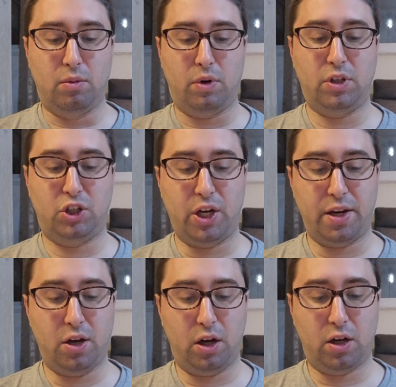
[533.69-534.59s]
Versus
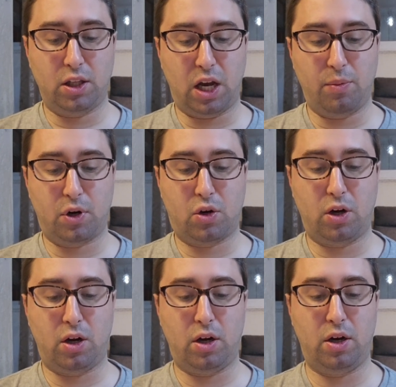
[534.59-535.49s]
shiny the
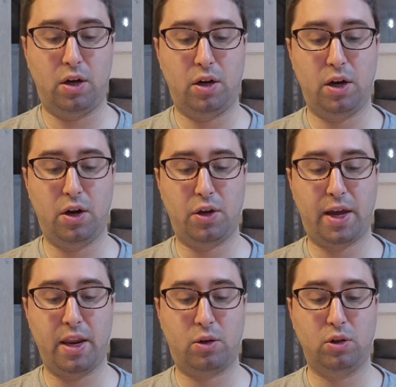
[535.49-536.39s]
amakra here you
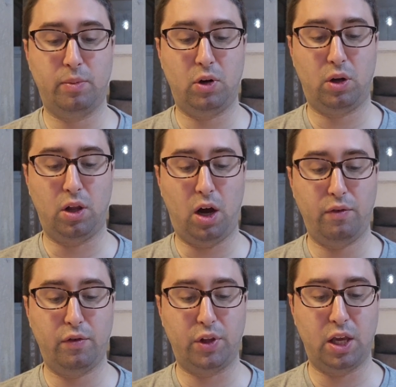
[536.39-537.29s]
can't include them at all.
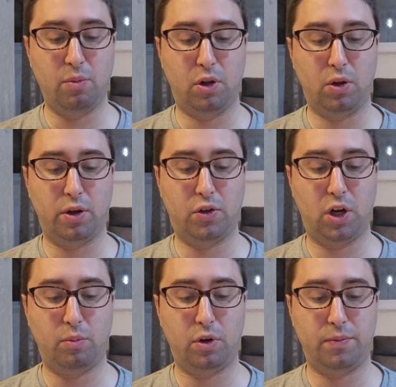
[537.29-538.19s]
Avivul imo lo
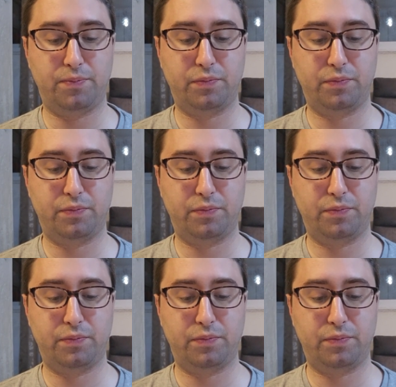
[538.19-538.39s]
yitama.